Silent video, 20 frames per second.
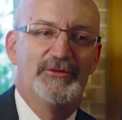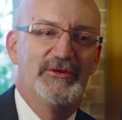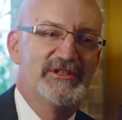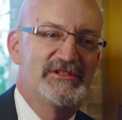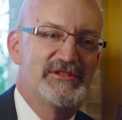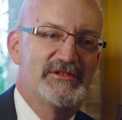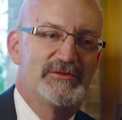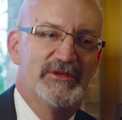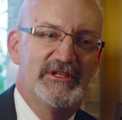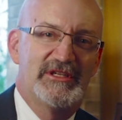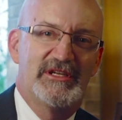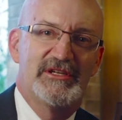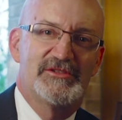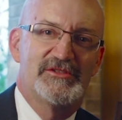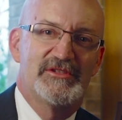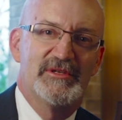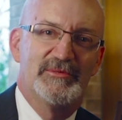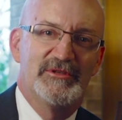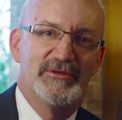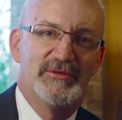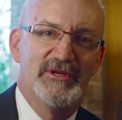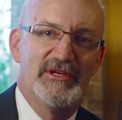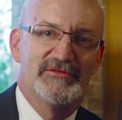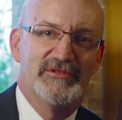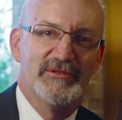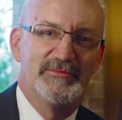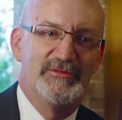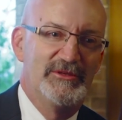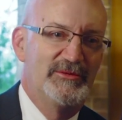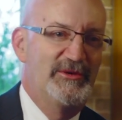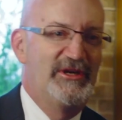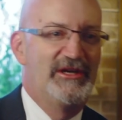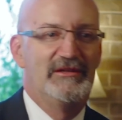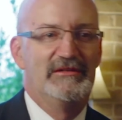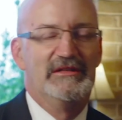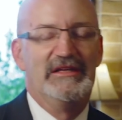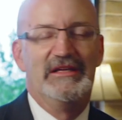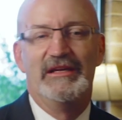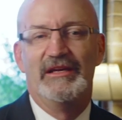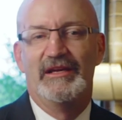what, what gets stripped away from you?
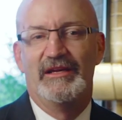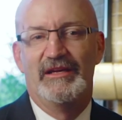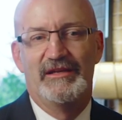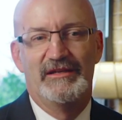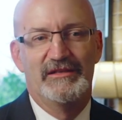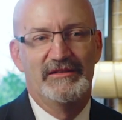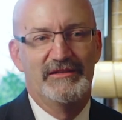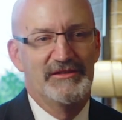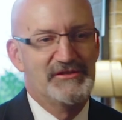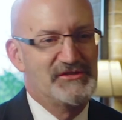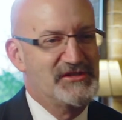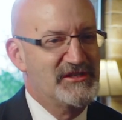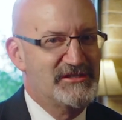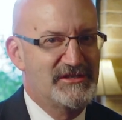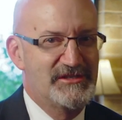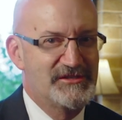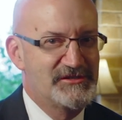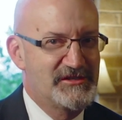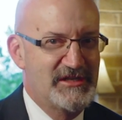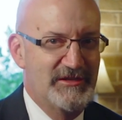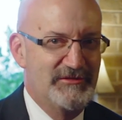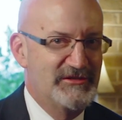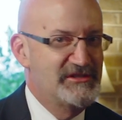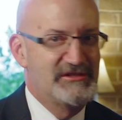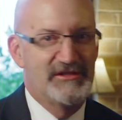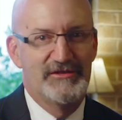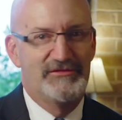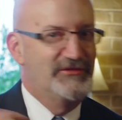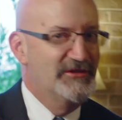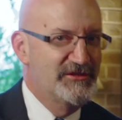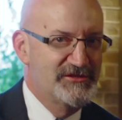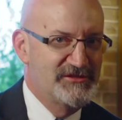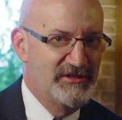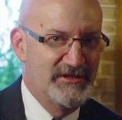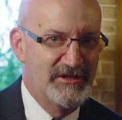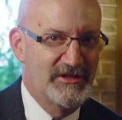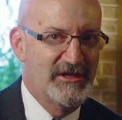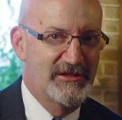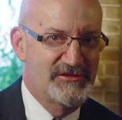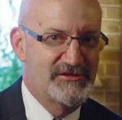Well, in the 60s and 70s, the first
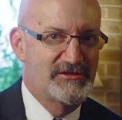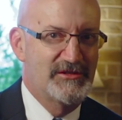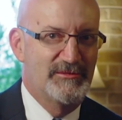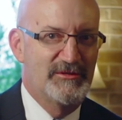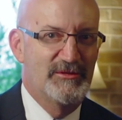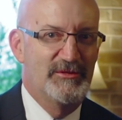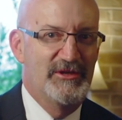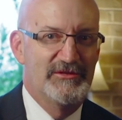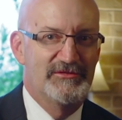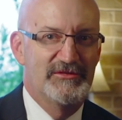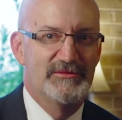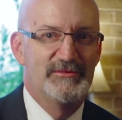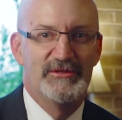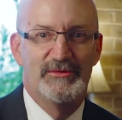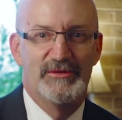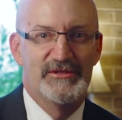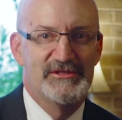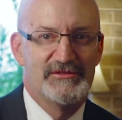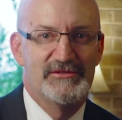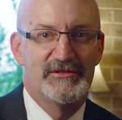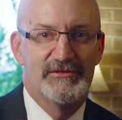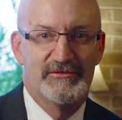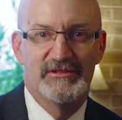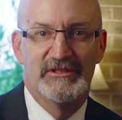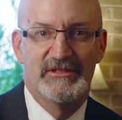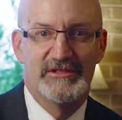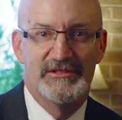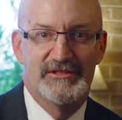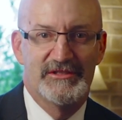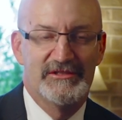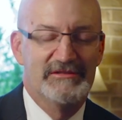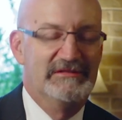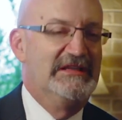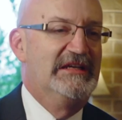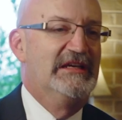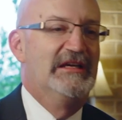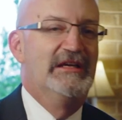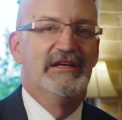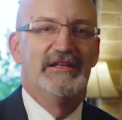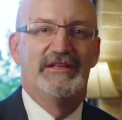thing that got stripped away from you was your religion.
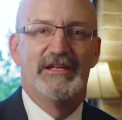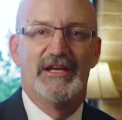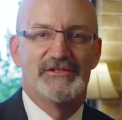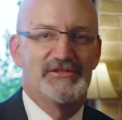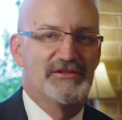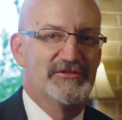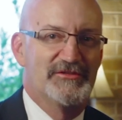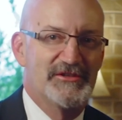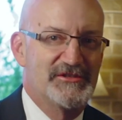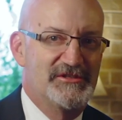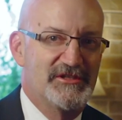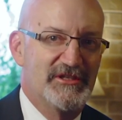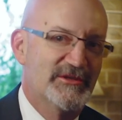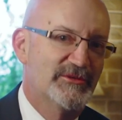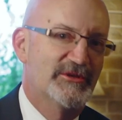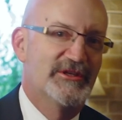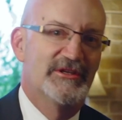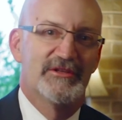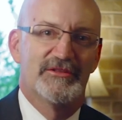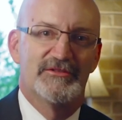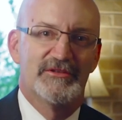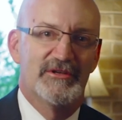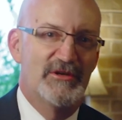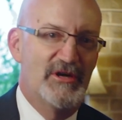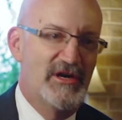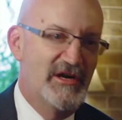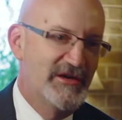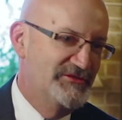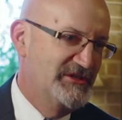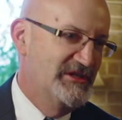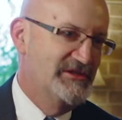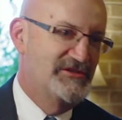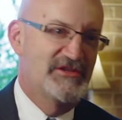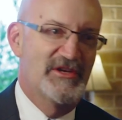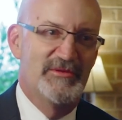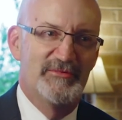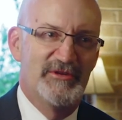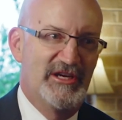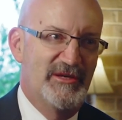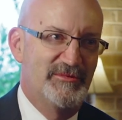That's the first thing you wanted to throw off, that's
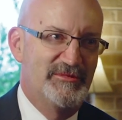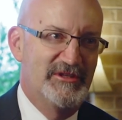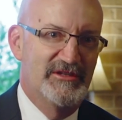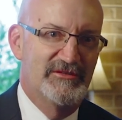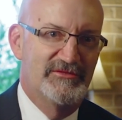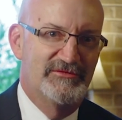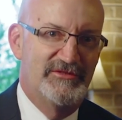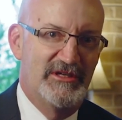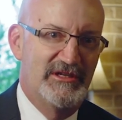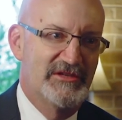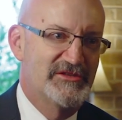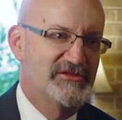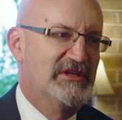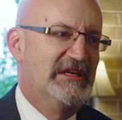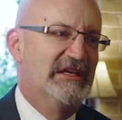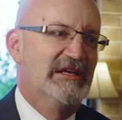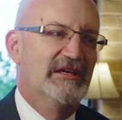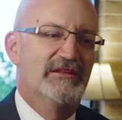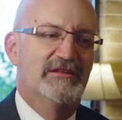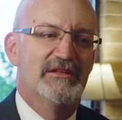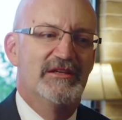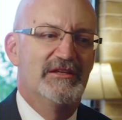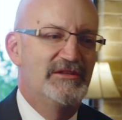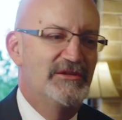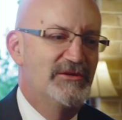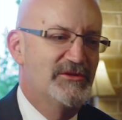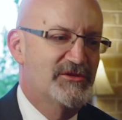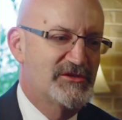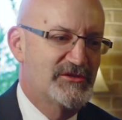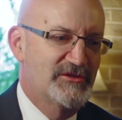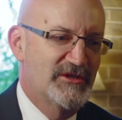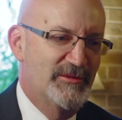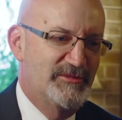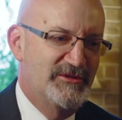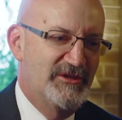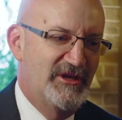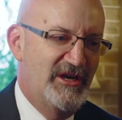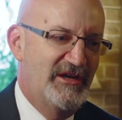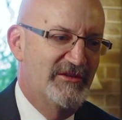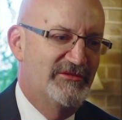somehow being false. Then you
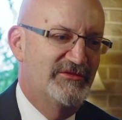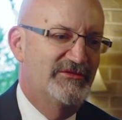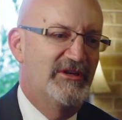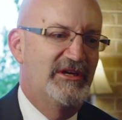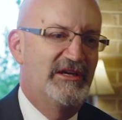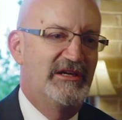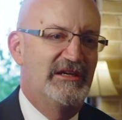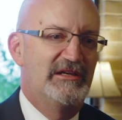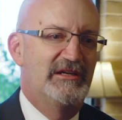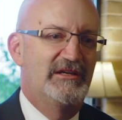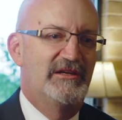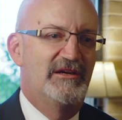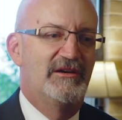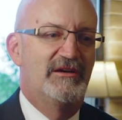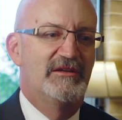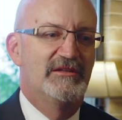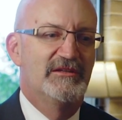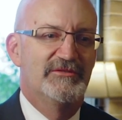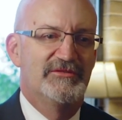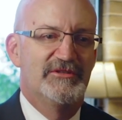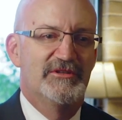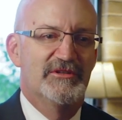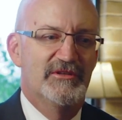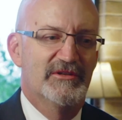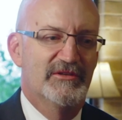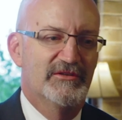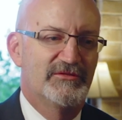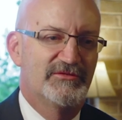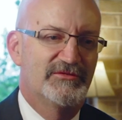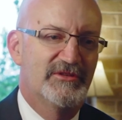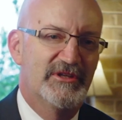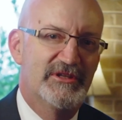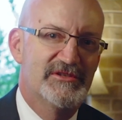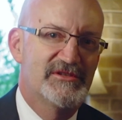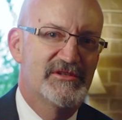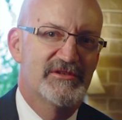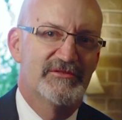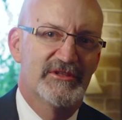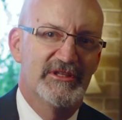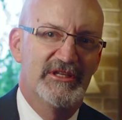stripped off uh, all of your
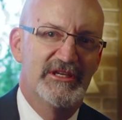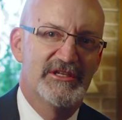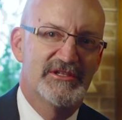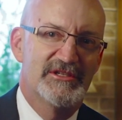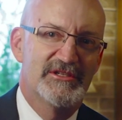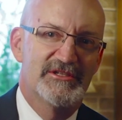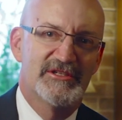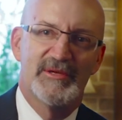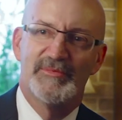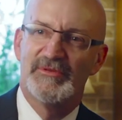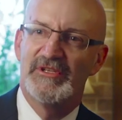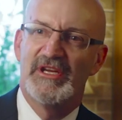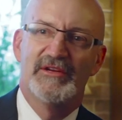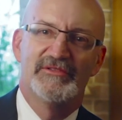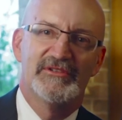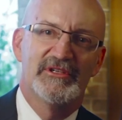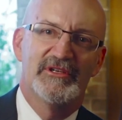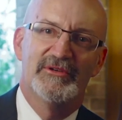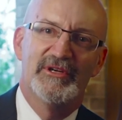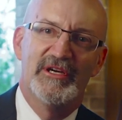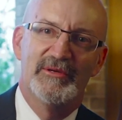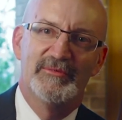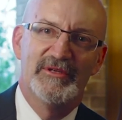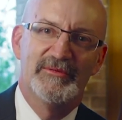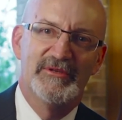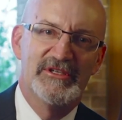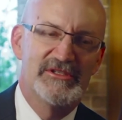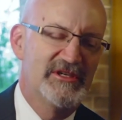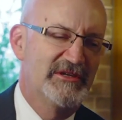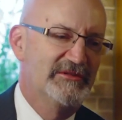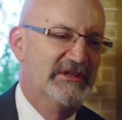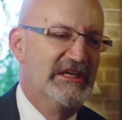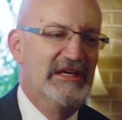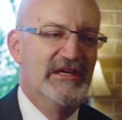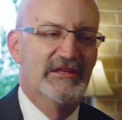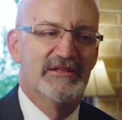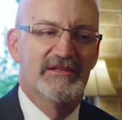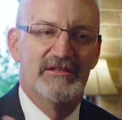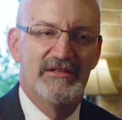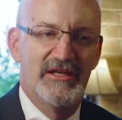friends and relationships. I have to go out by
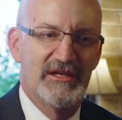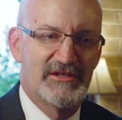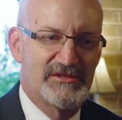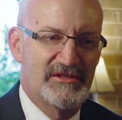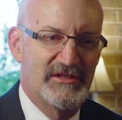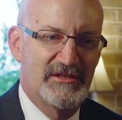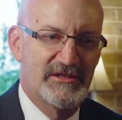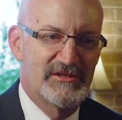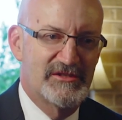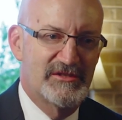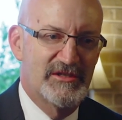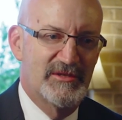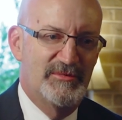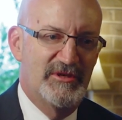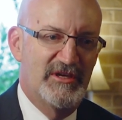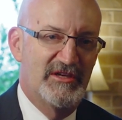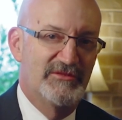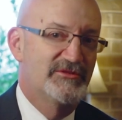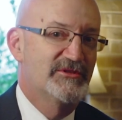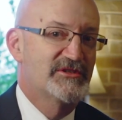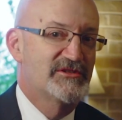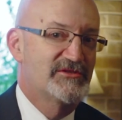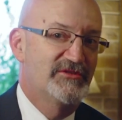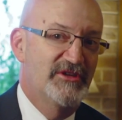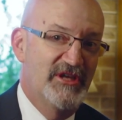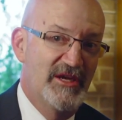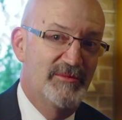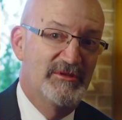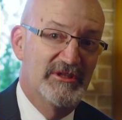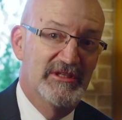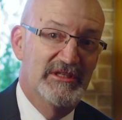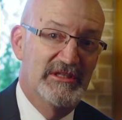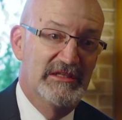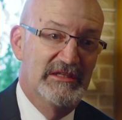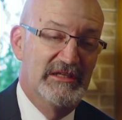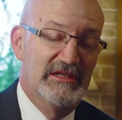myself. The next thing to strip off was family.